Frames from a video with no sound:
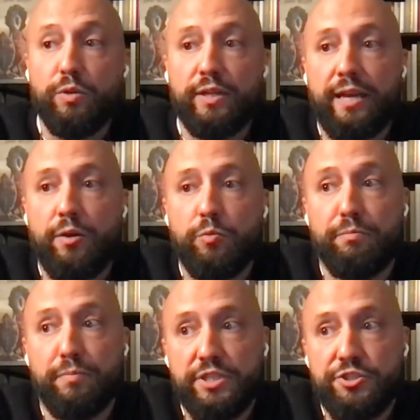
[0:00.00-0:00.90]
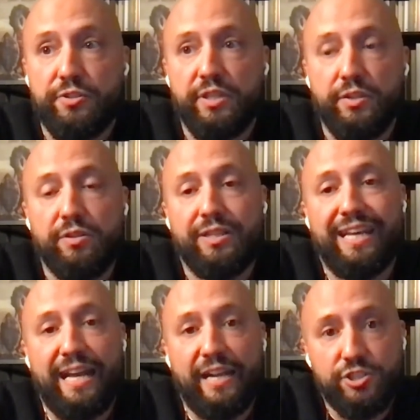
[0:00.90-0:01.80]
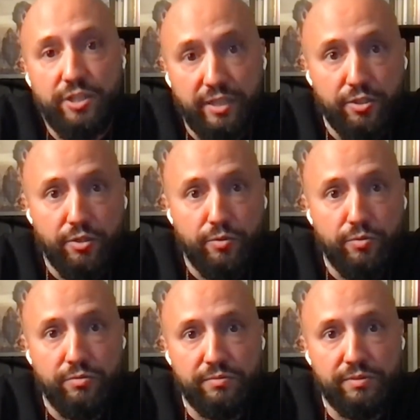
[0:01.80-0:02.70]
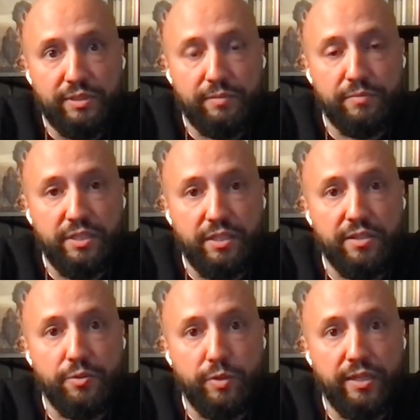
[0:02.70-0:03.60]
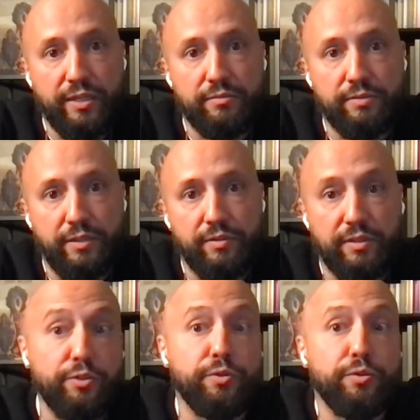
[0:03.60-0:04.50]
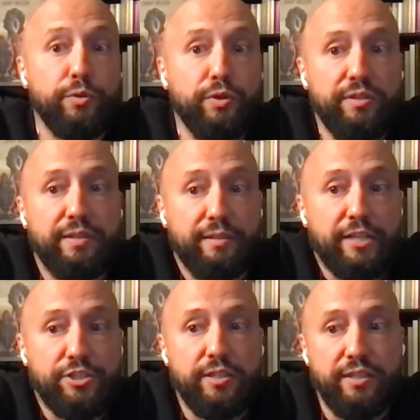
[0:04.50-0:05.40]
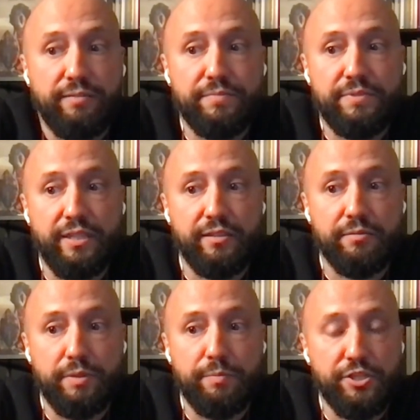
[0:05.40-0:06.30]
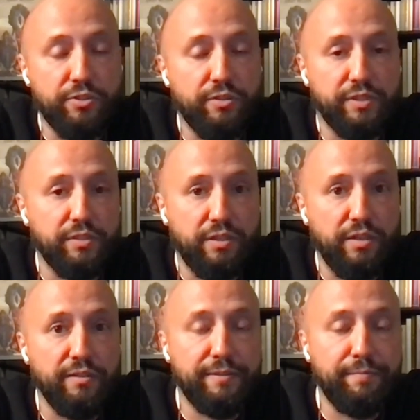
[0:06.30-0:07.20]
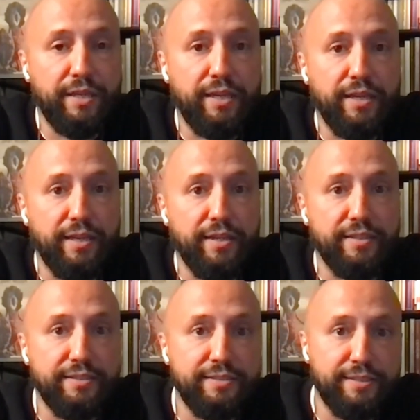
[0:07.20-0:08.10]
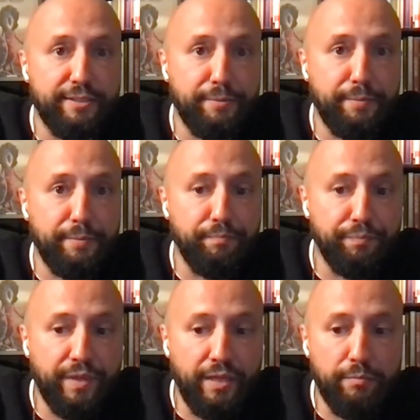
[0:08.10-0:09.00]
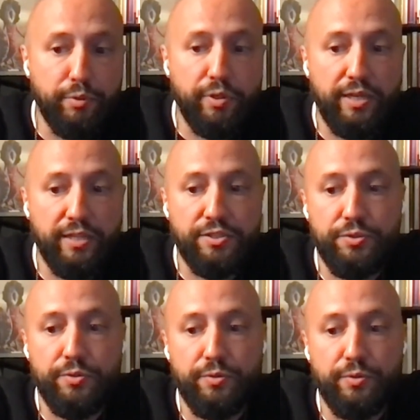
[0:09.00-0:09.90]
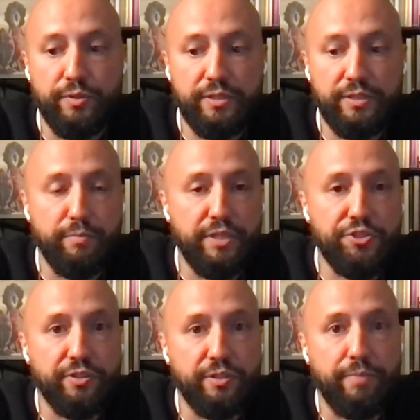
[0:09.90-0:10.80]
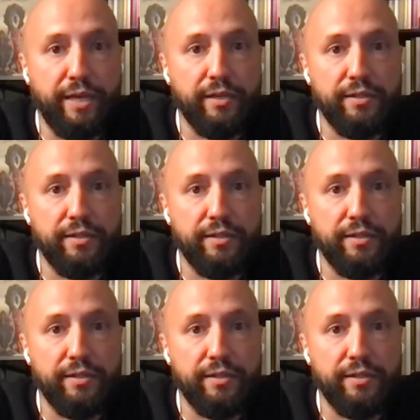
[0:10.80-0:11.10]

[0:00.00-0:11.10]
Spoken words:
Well, now with Midjourney, you can actually go the other way around. You could actually take a picture of a car and put it into the Midjourney